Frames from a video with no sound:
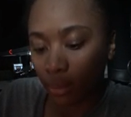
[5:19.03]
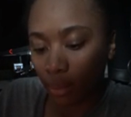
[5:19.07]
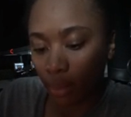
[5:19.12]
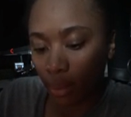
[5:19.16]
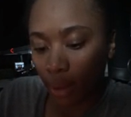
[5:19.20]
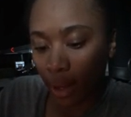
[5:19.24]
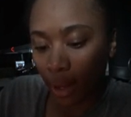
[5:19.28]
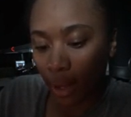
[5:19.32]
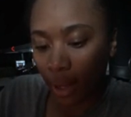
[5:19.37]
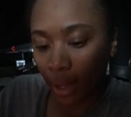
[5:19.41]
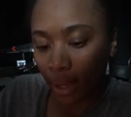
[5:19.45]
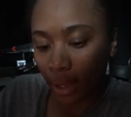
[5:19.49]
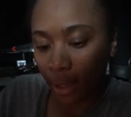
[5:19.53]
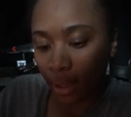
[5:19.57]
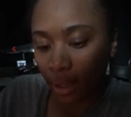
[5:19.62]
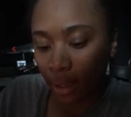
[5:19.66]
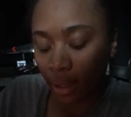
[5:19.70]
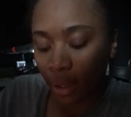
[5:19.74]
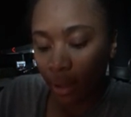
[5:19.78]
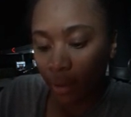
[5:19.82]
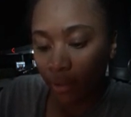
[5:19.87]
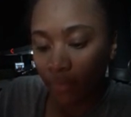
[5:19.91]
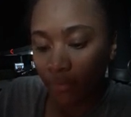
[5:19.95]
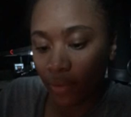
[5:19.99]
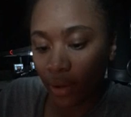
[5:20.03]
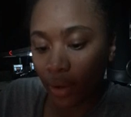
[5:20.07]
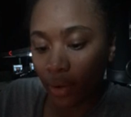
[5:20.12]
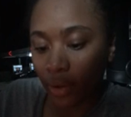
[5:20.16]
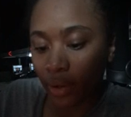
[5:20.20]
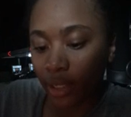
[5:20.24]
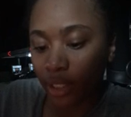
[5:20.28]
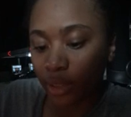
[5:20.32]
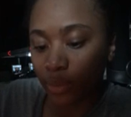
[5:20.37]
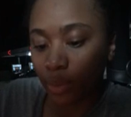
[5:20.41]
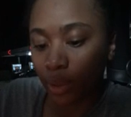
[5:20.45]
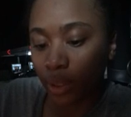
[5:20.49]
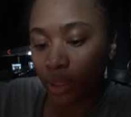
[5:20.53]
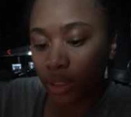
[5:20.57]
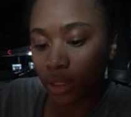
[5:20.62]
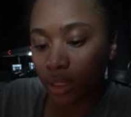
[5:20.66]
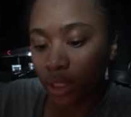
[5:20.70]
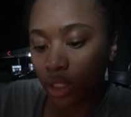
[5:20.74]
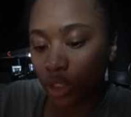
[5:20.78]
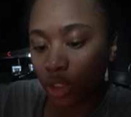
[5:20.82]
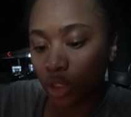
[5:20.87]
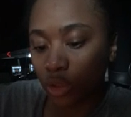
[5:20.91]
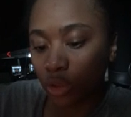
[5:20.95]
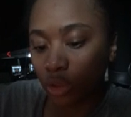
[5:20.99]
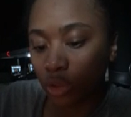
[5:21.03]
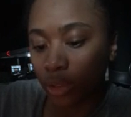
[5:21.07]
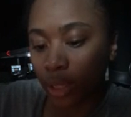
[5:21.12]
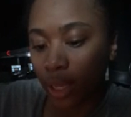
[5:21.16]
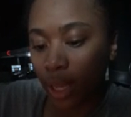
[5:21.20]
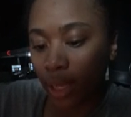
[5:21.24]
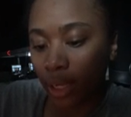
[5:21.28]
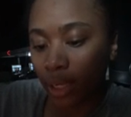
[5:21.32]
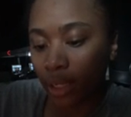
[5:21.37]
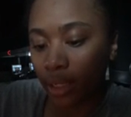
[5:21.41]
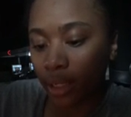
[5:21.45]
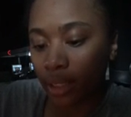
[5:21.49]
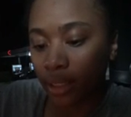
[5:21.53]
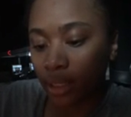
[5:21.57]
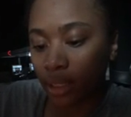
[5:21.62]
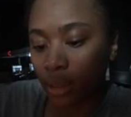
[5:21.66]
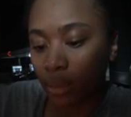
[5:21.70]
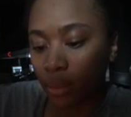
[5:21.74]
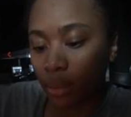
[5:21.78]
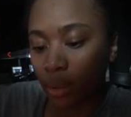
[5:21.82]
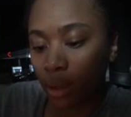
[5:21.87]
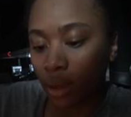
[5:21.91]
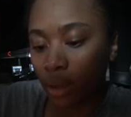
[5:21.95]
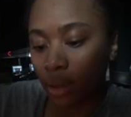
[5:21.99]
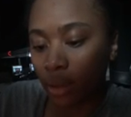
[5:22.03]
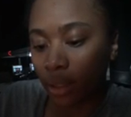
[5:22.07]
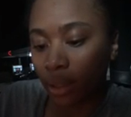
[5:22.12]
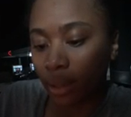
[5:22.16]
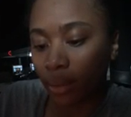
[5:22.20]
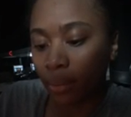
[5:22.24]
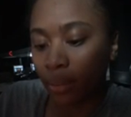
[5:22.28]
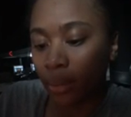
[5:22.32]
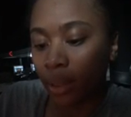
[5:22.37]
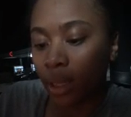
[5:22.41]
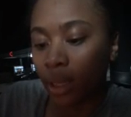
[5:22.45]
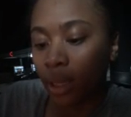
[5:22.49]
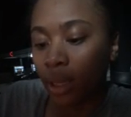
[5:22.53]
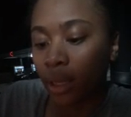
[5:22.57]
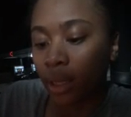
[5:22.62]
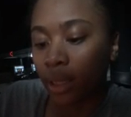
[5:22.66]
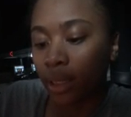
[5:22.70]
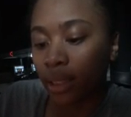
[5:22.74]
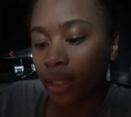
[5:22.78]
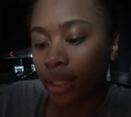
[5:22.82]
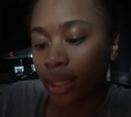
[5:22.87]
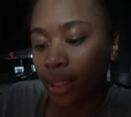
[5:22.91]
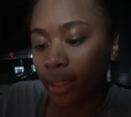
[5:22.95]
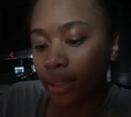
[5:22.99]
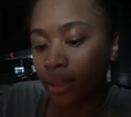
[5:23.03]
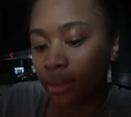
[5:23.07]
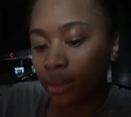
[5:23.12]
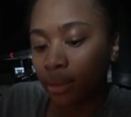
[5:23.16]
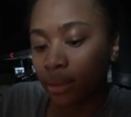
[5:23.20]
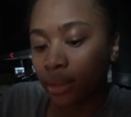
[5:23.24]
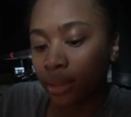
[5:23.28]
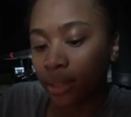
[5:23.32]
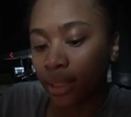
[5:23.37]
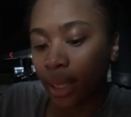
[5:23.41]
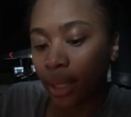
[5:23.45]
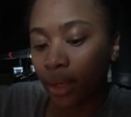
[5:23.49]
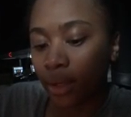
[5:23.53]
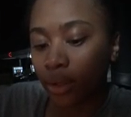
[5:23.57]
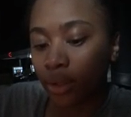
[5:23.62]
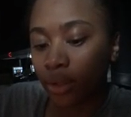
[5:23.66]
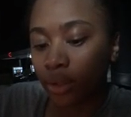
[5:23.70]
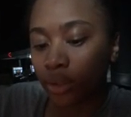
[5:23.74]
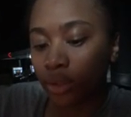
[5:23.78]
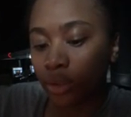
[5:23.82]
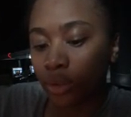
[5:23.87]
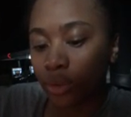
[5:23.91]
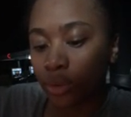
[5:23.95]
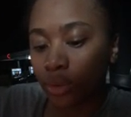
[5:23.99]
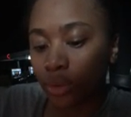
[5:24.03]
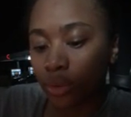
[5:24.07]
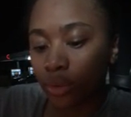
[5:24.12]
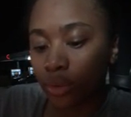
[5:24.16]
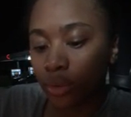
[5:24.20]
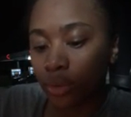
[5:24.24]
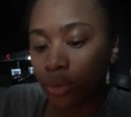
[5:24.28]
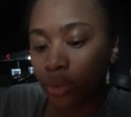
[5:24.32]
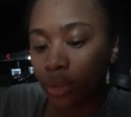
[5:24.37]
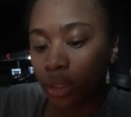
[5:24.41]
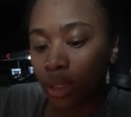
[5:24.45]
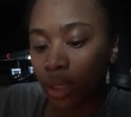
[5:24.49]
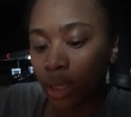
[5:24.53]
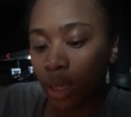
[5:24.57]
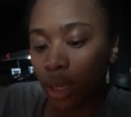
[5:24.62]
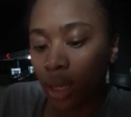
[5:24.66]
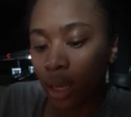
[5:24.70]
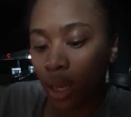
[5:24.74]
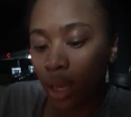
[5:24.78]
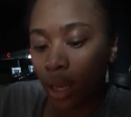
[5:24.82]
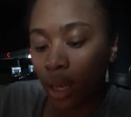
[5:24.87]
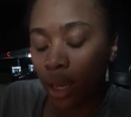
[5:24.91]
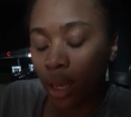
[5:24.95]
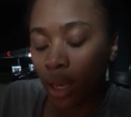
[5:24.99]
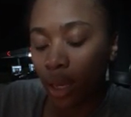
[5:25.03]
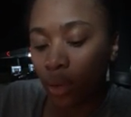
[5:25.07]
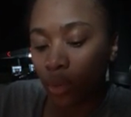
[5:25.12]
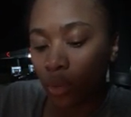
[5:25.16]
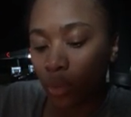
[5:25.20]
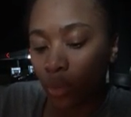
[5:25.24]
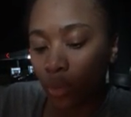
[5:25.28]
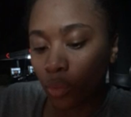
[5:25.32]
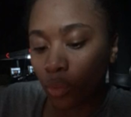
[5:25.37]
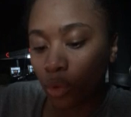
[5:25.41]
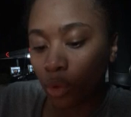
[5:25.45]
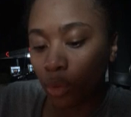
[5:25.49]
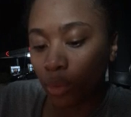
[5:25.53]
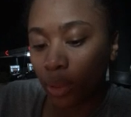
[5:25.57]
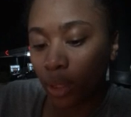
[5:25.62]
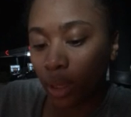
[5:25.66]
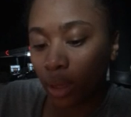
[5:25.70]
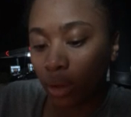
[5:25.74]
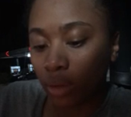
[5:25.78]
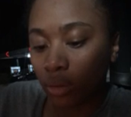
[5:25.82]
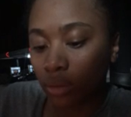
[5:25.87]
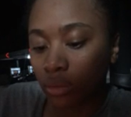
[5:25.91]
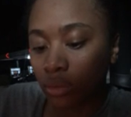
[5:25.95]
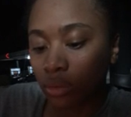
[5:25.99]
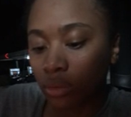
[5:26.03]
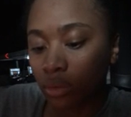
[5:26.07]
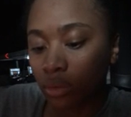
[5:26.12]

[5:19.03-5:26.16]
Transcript: by various presidential candidates, among them Clinton, Sanders, Cruz, and Rubio.